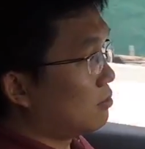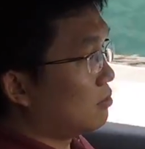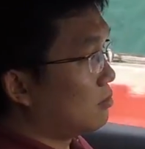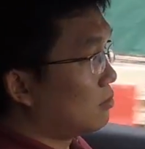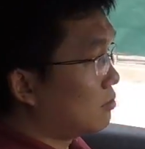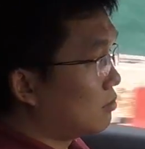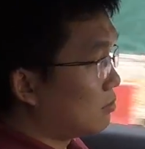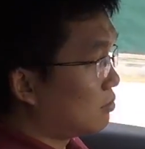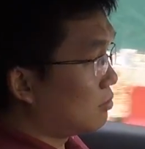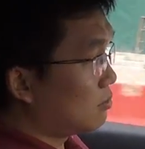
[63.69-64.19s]

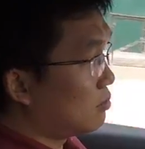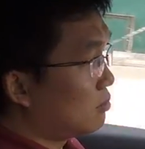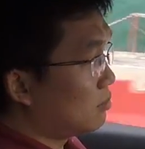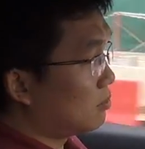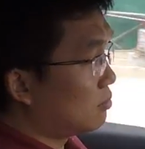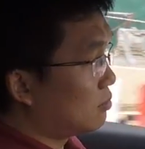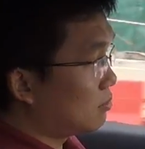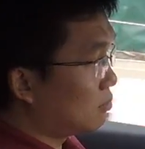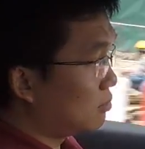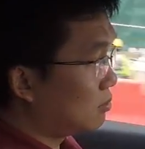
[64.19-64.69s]
How much is
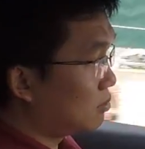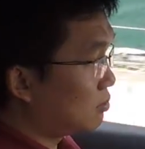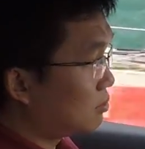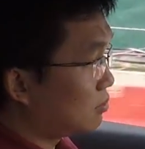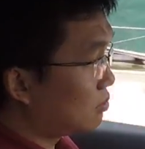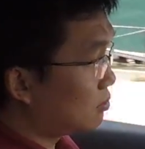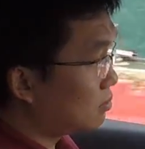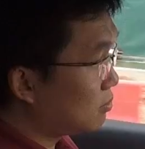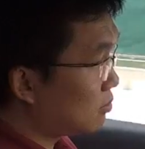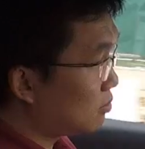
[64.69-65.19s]
the
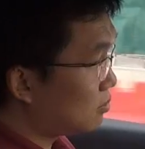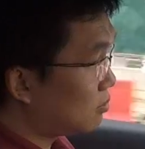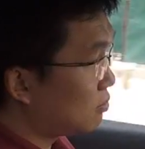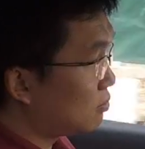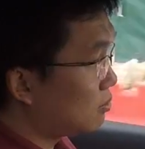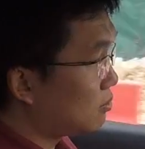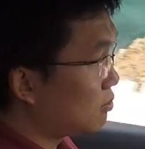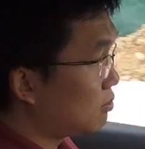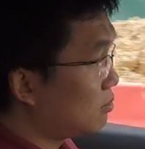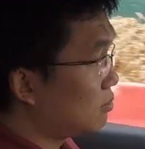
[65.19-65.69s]

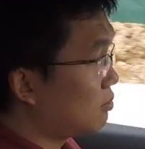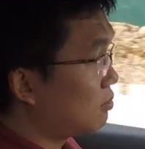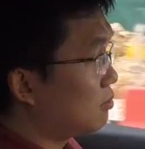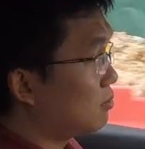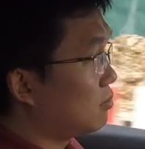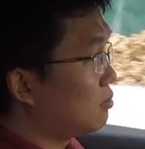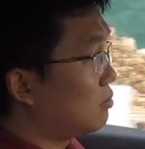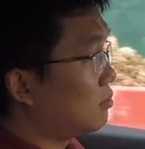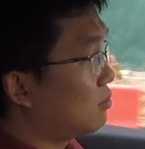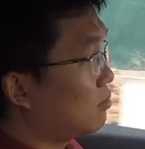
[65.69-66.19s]

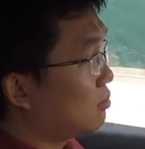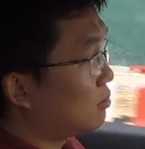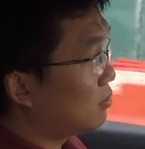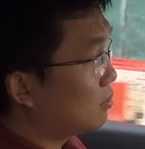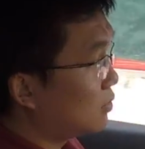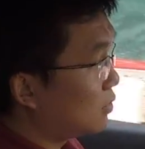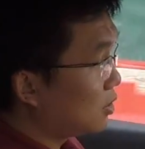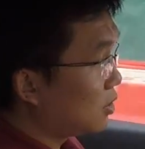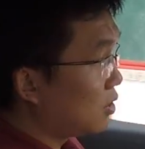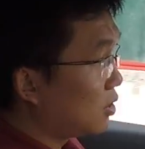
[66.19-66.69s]
Clio then?
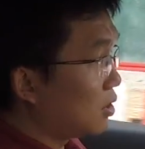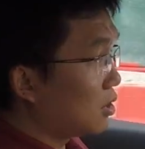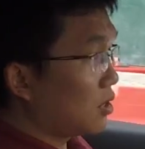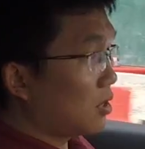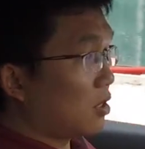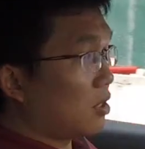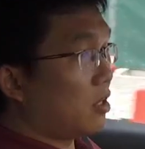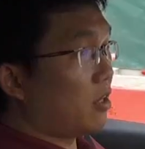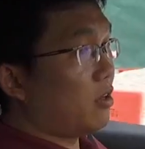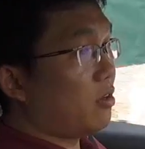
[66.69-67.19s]

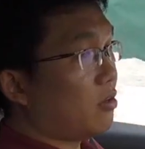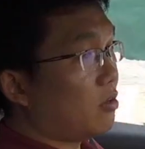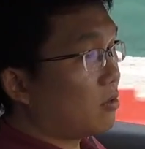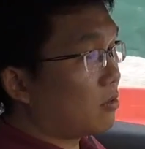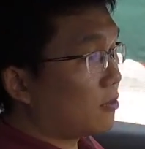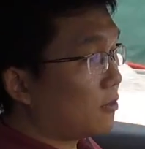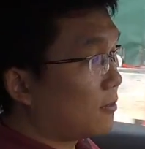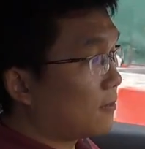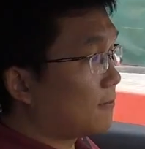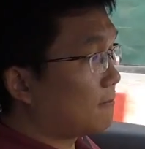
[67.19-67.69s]
This is
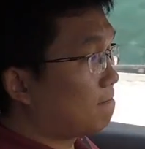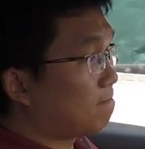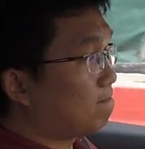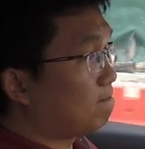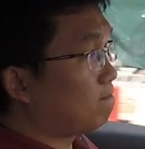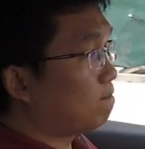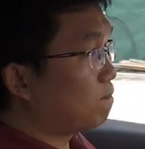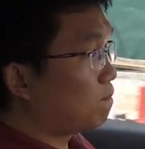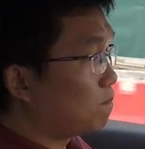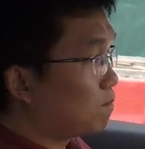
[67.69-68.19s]
a Clio
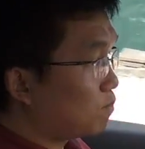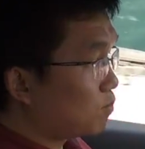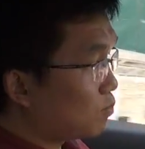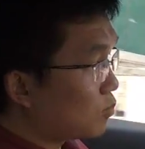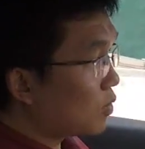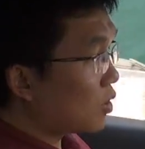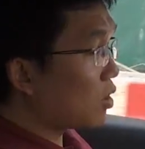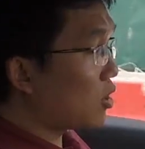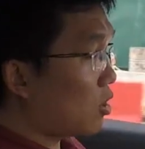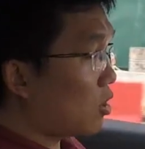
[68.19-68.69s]
interior, right?